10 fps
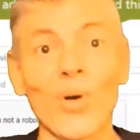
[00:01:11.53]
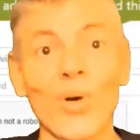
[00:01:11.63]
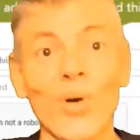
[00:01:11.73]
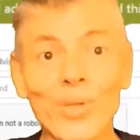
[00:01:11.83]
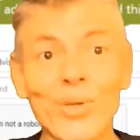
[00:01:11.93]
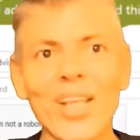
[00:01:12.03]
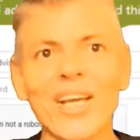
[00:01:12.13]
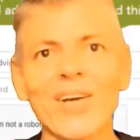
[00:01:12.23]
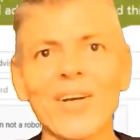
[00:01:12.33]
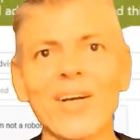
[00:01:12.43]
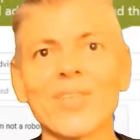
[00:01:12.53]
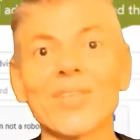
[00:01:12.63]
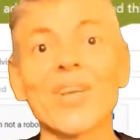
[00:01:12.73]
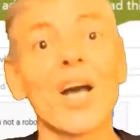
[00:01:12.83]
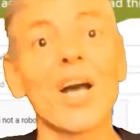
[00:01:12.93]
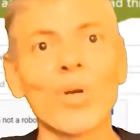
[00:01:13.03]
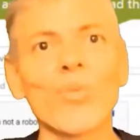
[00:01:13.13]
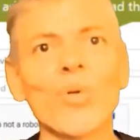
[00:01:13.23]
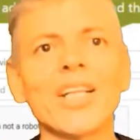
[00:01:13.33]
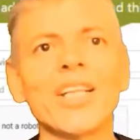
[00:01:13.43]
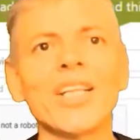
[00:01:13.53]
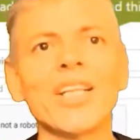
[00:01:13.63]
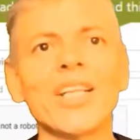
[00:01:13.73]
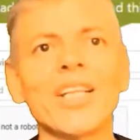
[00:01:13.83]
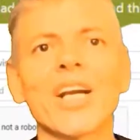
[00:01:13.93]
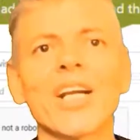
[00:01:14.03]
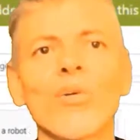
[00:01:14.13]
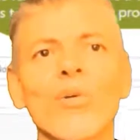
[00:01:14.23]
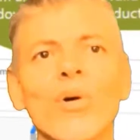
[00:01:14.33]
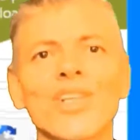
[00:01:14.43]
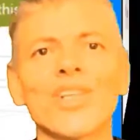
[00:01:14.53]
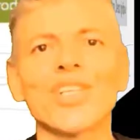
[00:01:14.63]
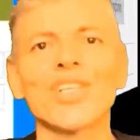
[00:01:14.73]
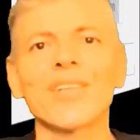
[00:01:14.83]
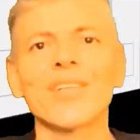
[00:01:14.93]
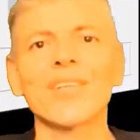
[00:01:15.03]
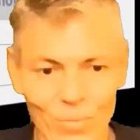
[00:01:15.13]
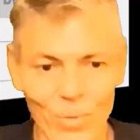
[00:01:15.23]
While you do the downloads, I will quickly demonstrate our project.